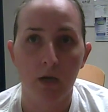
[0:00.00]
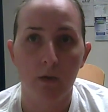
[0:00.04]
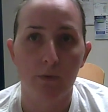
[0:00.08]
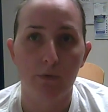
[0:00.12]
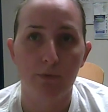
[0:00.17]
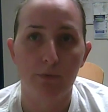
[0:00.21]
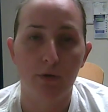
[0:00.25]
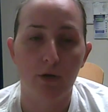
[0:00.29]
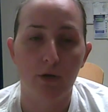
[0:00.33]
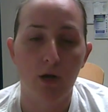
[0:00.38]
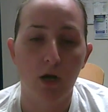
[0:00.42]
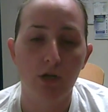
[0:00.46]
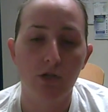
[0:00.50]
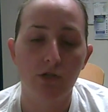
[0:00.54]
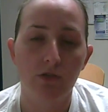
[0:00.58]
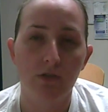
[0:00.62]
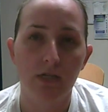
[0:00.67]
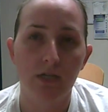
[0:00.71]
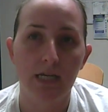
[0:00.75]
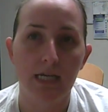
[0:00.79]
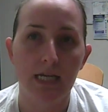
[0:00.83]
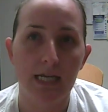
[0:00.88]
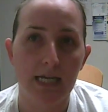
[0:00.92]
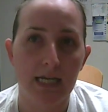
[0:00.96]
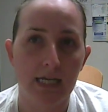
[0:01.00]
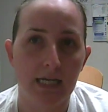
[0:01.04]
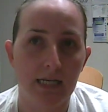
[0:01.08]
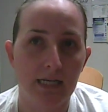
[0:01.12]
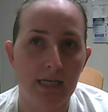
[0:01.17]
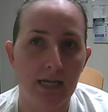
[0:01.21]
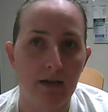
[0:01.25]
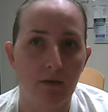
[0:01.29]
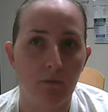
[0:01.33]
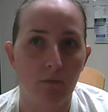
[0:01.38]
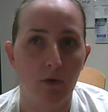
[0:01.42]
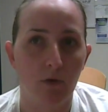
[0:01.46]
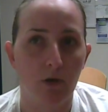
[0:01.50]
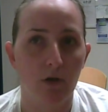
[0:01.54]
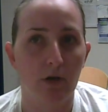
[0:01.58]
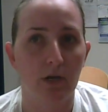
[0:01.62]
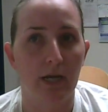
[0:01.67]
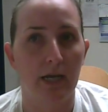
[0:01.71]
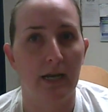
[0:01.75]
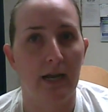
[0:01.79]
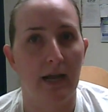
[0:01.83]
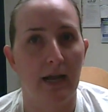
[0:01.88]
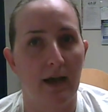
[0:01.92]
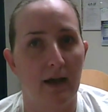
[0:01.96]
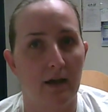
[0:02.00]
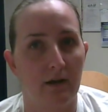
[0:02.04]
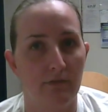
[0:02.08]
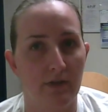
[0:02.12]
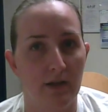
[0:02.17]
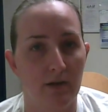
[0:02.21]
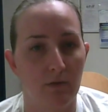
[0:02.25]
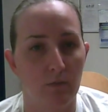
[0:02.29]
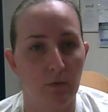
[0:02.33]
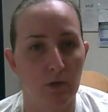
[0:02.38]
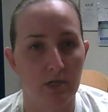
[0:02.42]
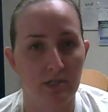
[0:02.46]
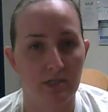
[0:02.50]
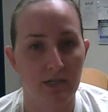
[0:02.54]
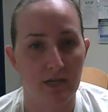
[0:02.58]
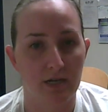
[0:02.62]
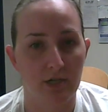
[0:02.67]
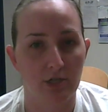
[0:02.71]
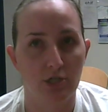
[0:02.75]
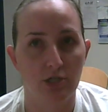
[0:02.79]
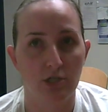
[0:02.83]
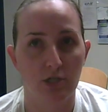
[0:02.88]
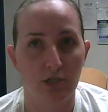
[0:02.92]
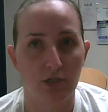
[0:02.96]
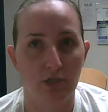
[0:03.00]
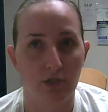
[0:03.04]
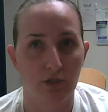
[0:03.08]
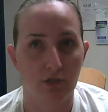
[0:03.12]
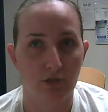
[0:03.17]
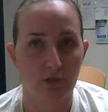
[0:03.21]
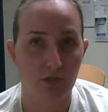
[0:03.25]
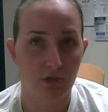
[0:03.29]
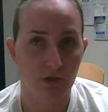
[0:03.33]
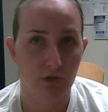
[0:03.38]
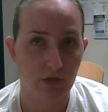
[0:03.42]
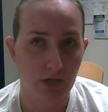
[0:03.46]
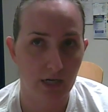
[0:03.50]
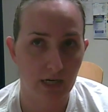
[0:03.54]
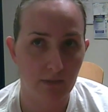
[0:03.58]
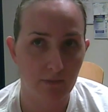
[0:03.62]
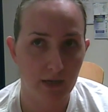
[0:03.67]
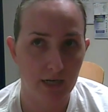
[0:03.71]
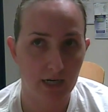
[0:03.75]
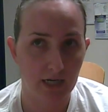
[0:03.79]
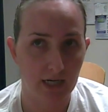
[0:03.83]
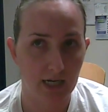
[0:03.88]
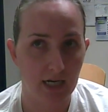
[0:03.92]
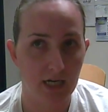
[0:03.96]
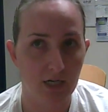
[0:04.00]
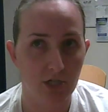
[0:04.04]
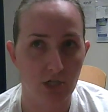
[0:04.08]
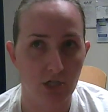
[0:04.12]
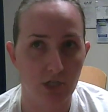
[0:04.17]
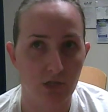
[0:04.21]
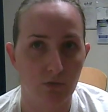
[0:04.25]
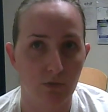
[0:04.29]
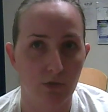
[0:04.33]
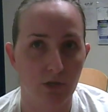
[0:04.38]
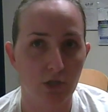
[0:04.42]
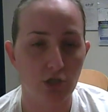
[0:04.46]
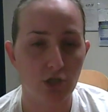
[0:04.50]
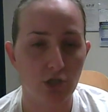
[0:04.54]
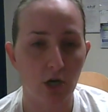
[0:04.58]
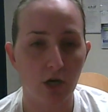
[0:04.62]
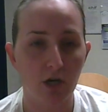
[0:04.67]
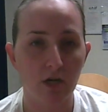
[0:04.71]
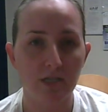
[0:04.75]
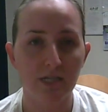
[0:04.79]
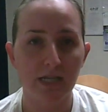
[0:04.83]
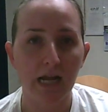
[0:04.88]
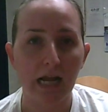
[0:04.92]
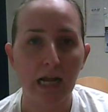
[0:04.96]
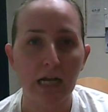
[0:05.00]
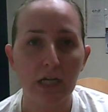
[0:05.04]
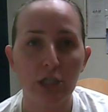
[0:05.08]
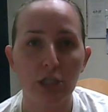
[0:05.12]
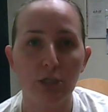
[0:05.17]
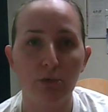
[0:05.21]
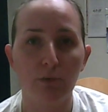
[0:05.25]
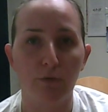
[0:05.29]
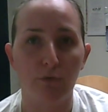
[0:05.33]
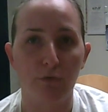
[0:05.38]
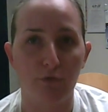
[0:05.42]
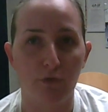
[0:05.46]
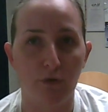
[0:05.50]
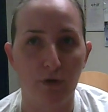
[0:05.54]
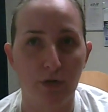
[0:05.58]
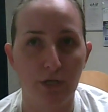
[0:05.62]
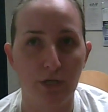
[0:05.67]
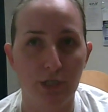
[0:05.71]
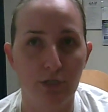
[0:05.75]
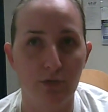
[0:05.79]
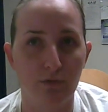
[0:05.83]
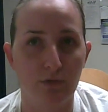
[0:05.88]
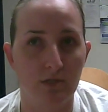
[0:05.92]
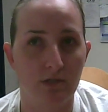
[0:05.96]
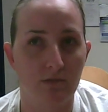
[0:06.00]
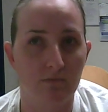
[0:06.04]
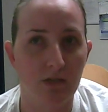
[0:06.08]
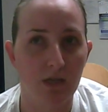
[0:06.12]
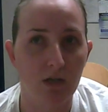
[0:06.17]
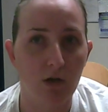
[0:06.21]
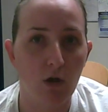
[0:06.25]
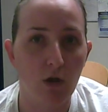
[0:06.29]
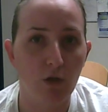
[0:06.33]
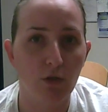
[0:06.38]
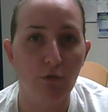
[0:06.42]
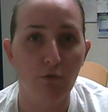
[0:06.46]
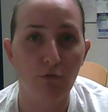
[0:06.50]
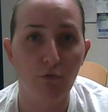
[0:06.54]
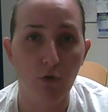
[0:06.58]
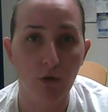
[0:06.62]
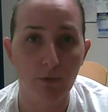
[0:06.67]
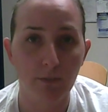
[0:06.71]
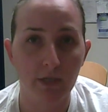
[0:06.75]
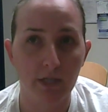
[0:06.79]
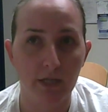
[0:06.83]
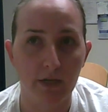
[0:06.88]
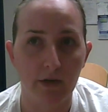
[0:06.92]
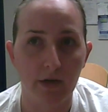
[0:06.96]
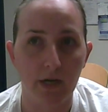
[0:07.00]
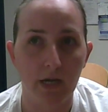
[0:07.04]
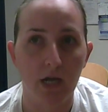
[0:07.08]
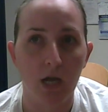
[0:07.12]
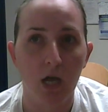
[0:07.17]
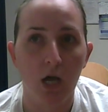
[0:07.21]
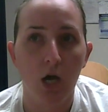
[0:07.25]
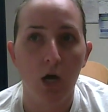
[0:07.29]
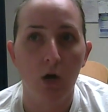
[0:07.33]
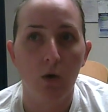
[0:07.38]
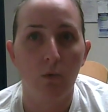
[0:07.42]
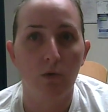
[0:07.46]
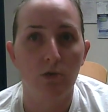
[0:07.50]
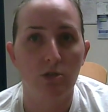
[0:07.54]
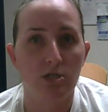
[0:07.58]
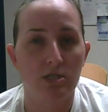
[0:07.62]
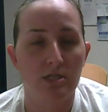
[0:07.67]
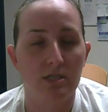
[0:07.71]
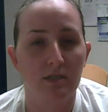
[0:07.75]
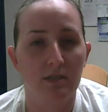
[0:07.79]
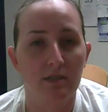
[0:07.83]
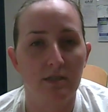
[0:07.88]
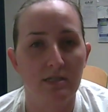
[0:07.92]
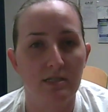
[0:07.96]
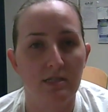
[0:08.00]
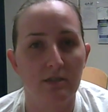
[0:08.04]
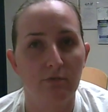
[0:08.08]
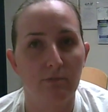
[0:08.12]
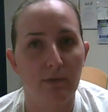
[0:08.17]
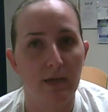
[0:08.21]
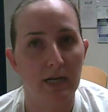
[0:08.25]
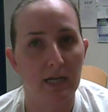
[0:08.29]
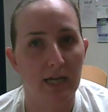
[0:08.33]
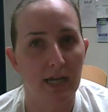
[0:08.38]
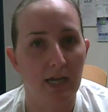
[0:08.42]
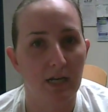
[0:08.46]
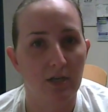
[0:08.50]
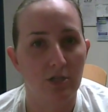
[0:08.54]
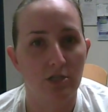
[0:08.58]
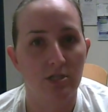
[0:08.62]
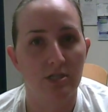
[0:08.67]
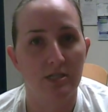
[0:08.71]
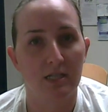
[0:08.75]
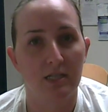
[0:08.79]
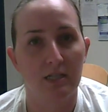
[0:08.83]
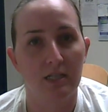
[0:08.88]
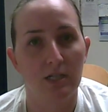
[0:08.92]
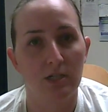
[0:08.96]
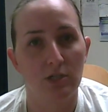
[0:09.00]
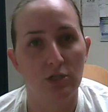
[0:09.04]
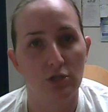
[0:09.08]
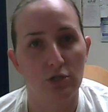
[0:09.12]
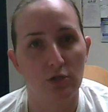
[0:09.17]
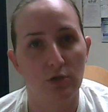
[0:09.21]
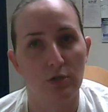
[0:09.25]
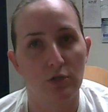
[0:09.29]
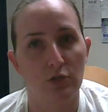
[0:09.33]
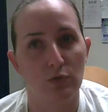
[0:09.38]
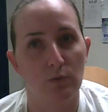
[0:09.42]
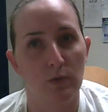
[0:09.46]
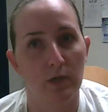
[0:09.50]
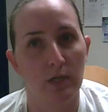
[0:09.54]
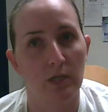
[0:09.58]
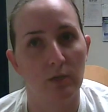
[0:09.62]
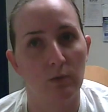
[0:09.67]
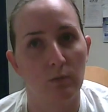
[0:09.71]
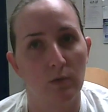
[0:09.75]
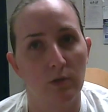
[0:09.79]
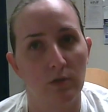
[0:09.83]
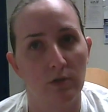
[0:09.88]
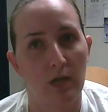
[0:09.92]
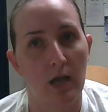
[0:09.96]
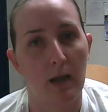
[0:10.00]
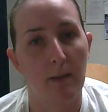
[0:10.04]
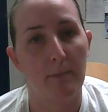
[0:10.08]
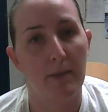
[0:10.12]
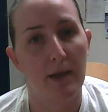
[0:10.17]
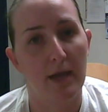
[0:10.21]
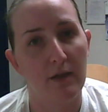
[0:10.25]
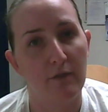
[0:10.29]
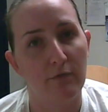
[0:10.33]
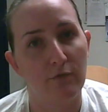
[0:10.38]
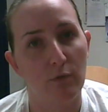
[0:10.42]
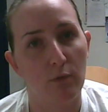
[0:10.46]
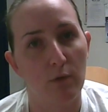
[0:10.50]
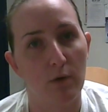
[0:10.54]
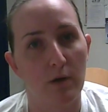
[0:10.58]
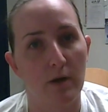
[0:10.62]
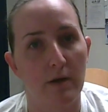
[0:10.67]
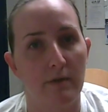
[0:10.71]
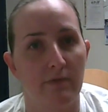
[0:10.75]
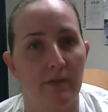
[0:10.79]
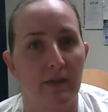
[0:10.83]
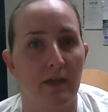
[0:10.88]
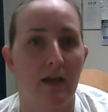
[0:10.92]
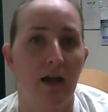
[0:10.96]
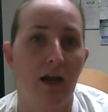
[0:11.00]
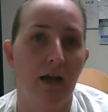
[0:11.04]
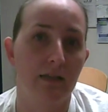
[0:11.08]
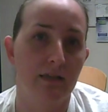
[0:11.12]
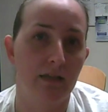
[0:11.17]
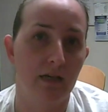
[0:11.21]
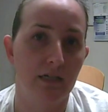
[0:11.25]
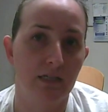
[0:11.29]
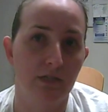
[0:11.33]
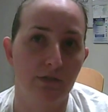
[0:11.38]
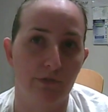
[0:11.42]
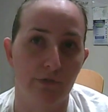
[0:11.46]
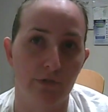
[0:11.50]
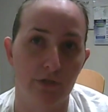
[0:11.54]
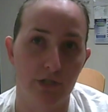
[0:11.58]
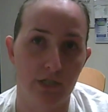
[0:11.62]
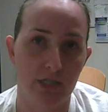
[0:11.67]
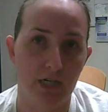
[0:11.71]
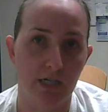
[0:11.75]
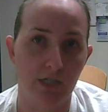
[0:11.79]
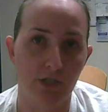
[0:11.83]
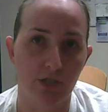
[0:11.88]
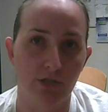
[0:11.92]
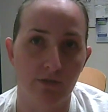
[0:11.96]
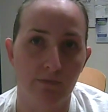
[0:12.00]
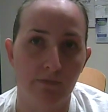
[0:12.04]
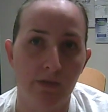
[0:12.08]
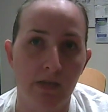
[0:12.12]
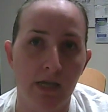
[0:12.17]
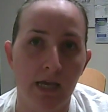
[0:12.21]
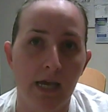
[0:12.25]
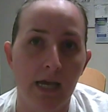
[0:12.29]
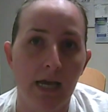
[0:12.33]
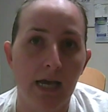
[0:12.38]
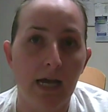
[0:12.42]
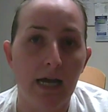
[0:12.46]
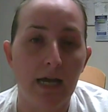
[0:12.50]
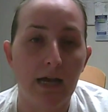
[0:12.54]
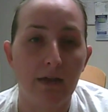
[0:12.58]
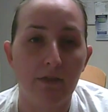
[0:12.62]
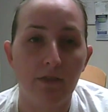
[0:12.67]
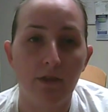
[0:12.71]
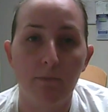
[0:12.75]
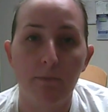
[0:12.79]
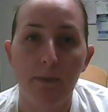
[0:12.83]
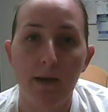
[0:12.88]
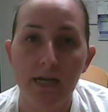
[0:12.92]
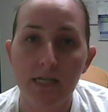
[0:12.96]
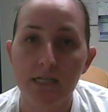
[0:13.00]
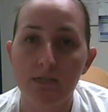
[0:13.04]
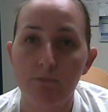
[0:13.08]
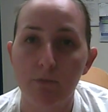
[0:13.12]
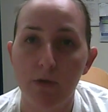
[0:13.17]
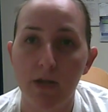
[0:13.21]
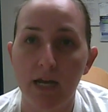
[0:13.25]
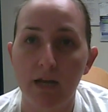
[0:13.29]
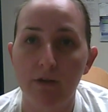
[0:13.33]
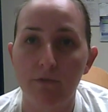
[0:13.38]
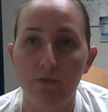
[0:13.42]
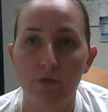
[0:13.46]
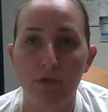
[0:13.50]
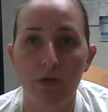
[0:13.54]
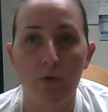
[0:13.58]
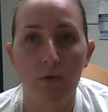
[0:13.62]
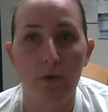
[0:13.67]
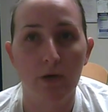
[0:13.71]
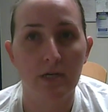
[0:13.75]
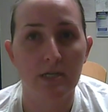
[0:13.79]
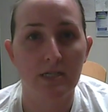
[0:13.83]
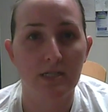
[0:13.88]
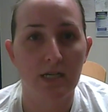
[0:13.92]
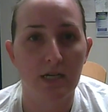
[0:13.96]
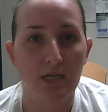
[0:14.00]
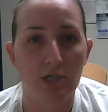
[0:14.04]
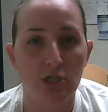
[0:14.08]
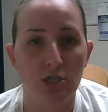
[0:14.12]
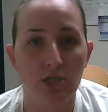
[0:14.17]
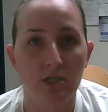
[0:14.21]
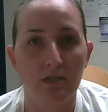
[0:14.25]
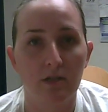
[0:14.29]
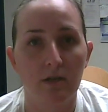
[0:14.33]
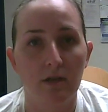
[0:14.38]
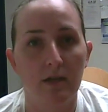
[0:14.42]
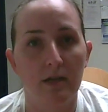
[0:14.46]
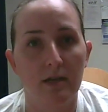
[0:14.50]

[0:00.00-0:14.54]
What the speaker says: With regard to the in-network and out-of-network sections concerning medications, what the chart is actually referring to is something called the formulary, which is a list of medications that the insurance will and will not pay for and the guidelines for such. The best plan for the organization